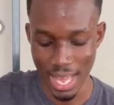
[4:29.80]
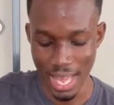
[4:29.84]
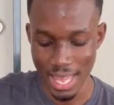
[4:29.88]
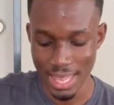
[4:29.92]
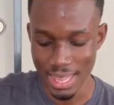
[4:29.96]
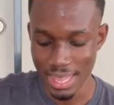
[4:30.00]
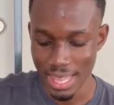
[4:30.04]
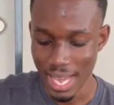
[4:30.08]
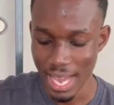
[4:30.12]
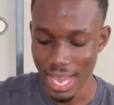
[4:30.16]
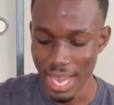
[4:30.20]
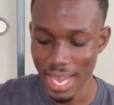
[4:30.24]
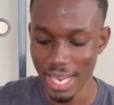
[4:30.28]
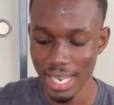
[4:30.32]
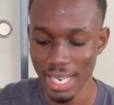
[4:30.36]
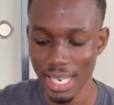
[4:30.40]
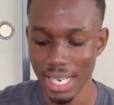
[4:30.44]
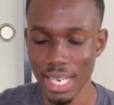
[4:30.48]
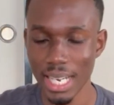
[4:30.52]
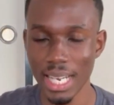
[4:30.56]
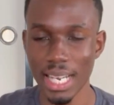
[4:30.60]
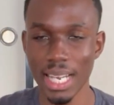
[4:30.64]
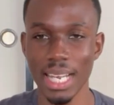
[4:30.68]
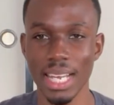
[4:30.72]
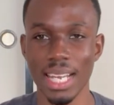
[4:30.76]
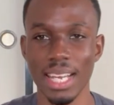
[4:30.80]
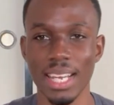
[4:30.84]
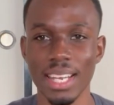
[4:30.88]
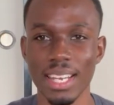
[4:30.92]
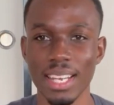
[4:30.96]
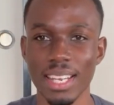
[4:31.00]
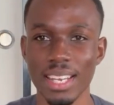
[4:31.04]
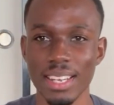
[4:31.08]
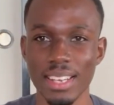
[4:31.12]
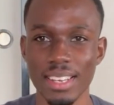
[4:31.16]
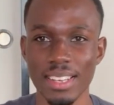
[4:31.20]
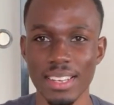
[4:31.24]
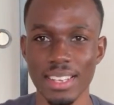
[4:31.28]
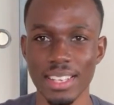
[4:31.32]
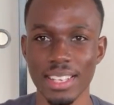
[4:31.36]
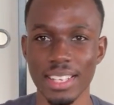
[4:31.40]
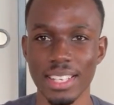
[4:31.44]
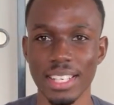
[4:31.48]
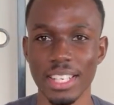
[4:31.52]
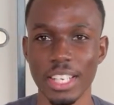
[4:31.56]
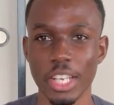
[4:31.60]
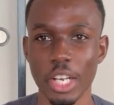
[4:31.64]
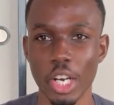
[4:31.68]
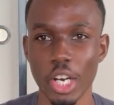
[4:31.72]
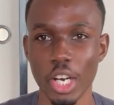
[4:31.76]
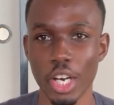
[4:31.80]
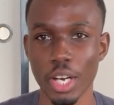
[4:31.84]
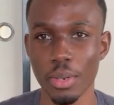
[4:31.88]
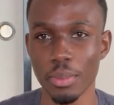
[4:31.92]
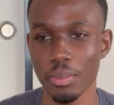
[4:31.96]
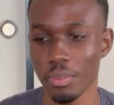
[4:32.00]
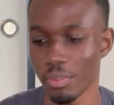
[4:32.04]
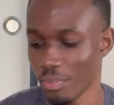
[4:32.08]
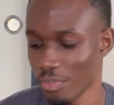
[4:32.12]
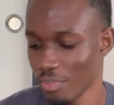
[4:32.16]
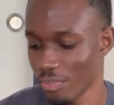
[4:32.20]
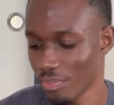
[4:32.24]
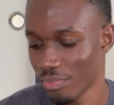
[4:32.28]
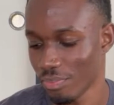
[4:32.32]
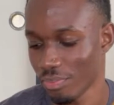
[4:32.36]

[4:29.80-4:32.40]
and then there's